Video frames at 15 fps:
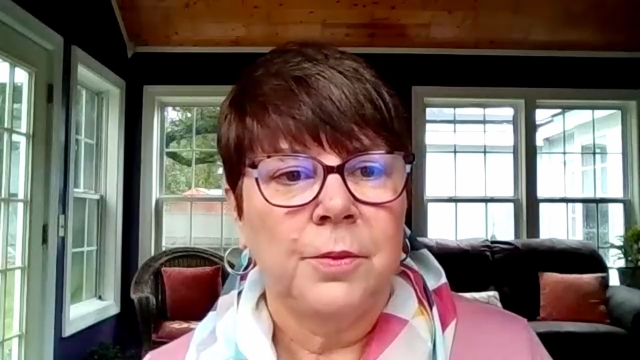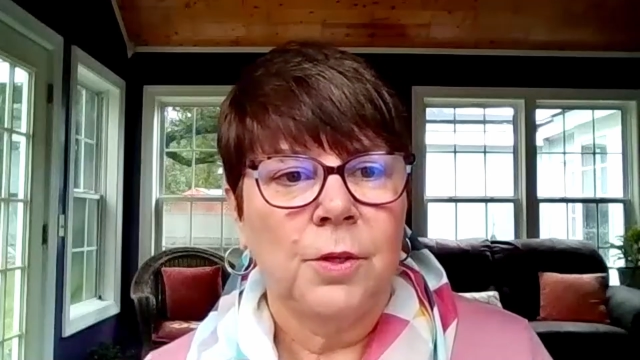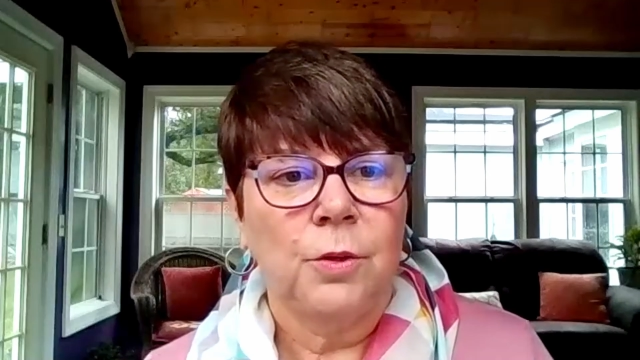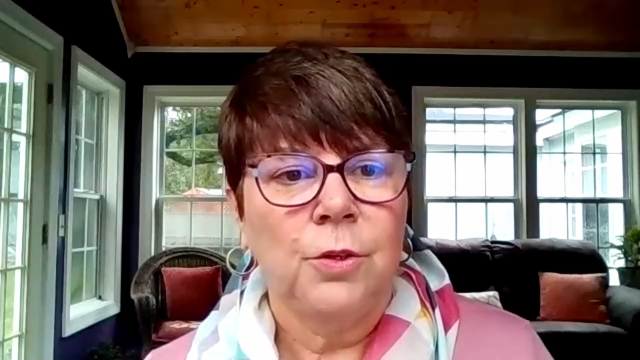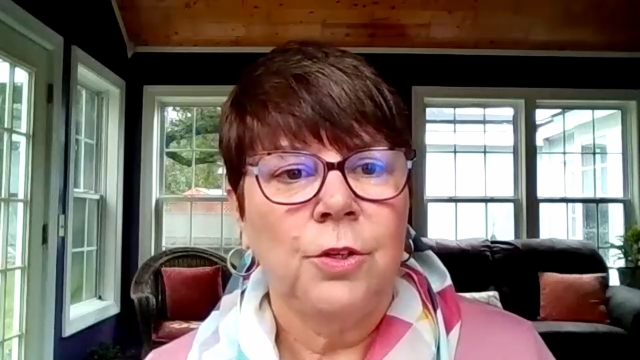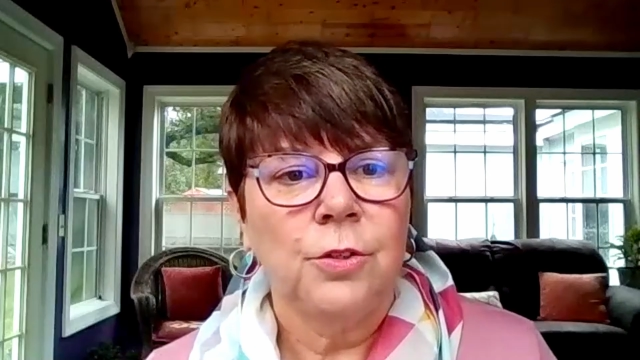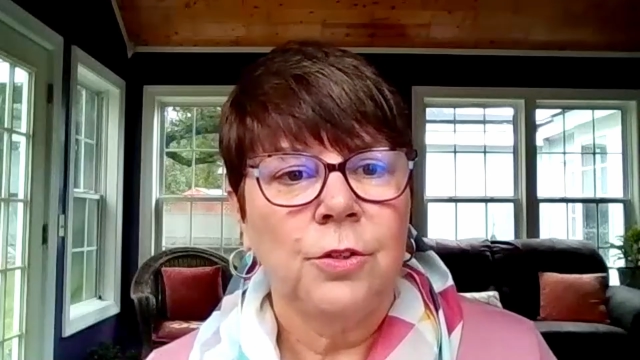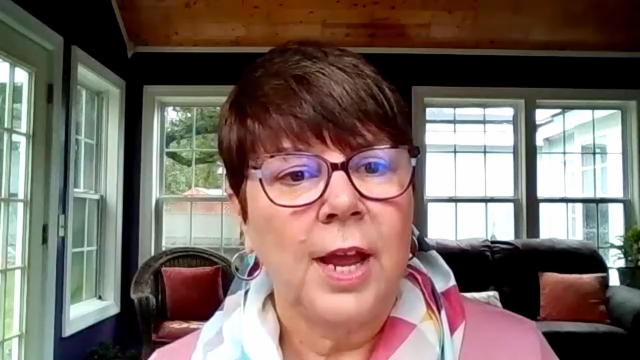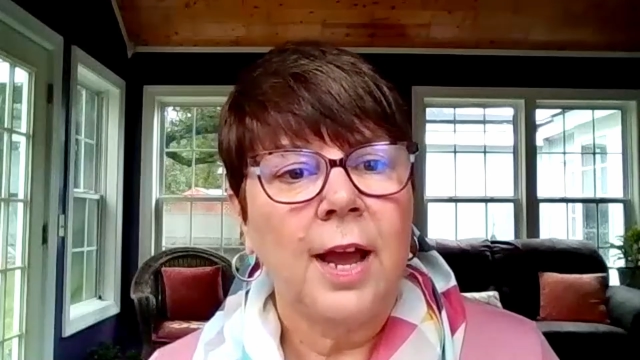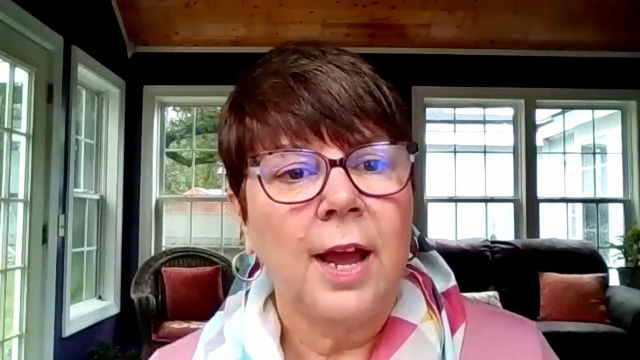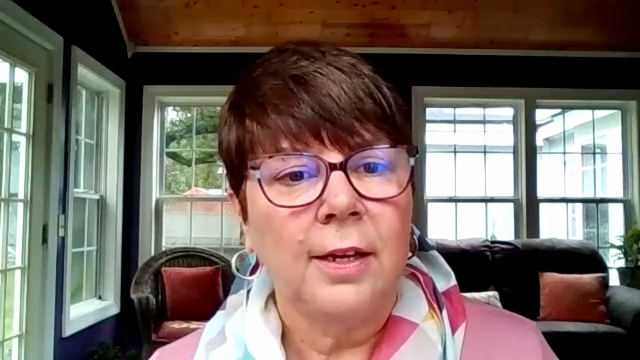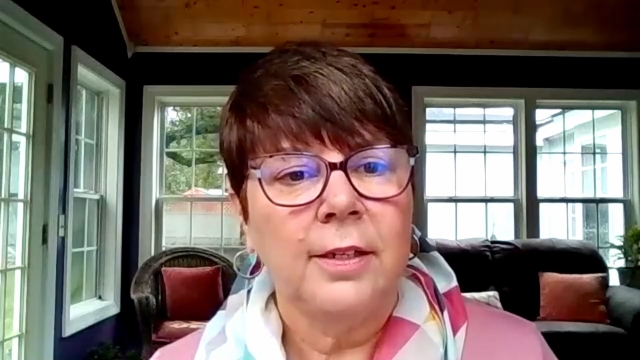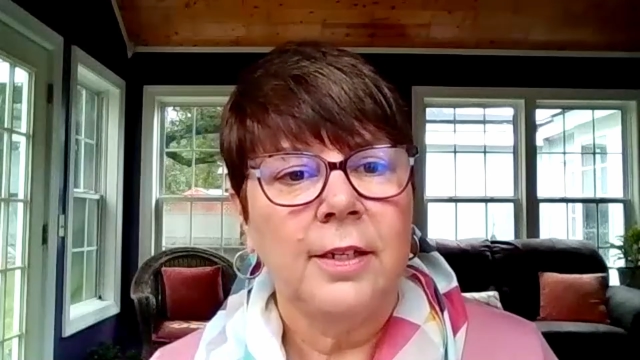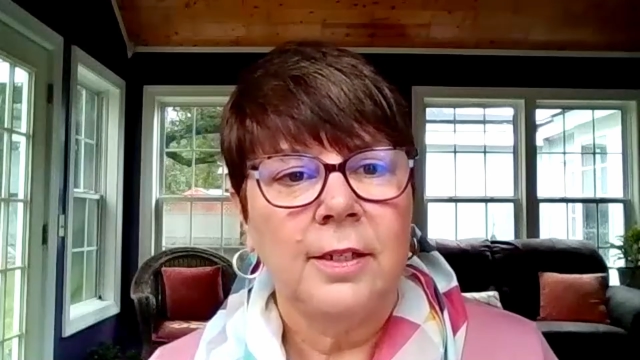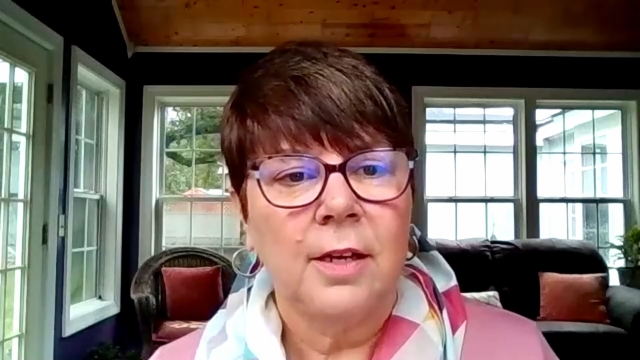So you're
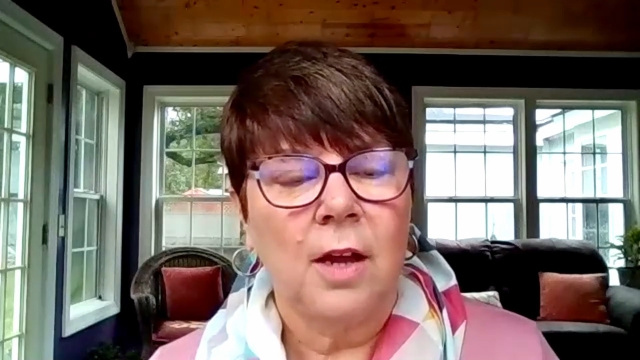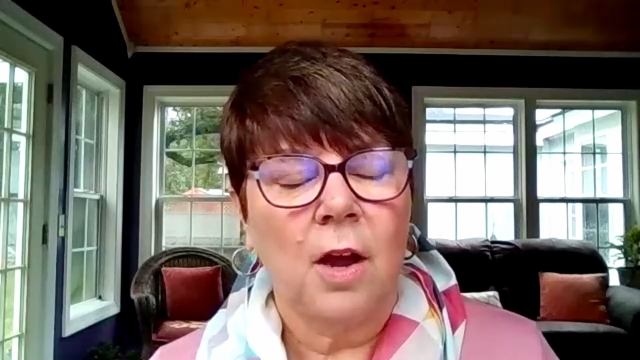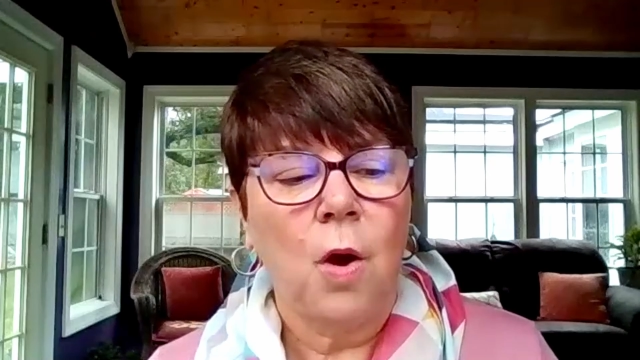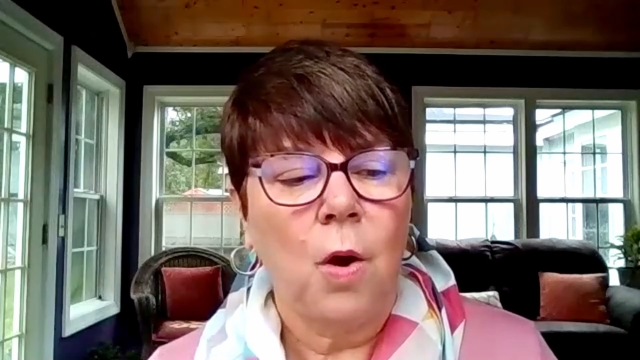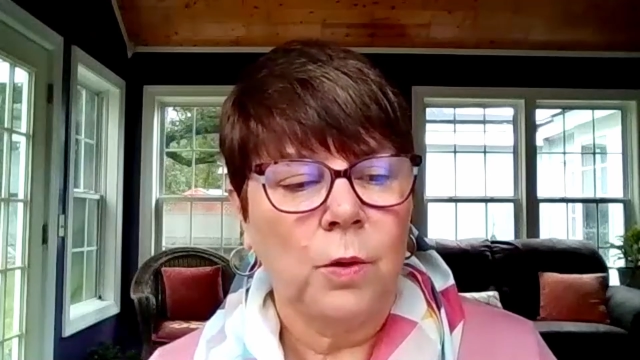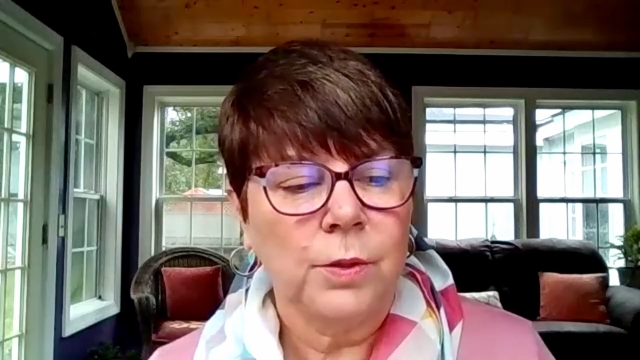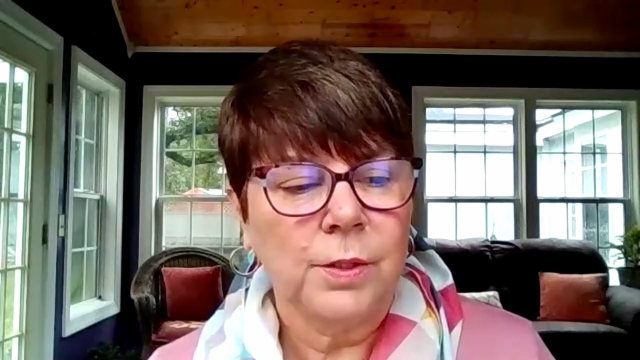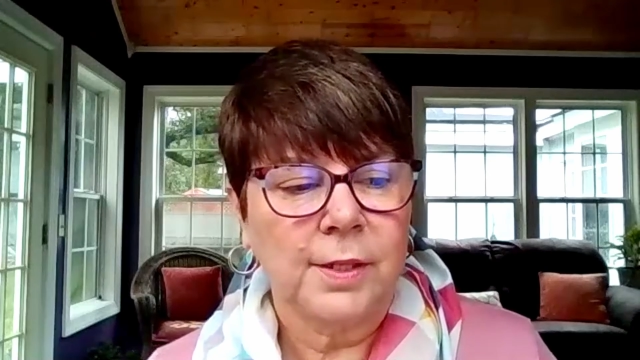telling a whole